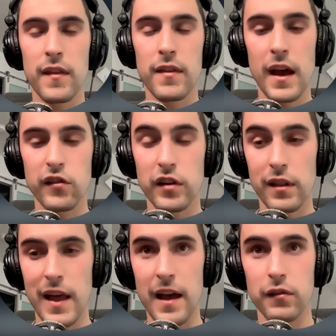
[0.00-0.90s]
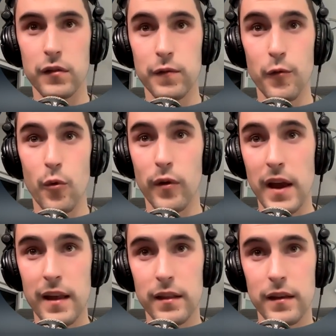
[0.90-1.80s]
and that should last
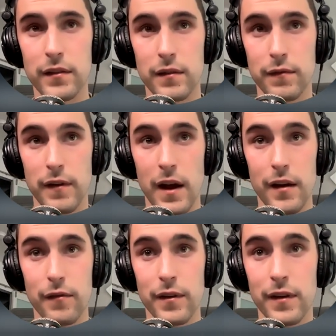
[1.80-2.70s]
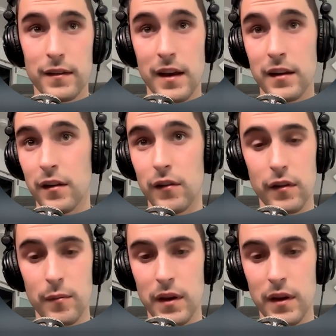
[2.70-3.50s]
for at least 5 to 10 years.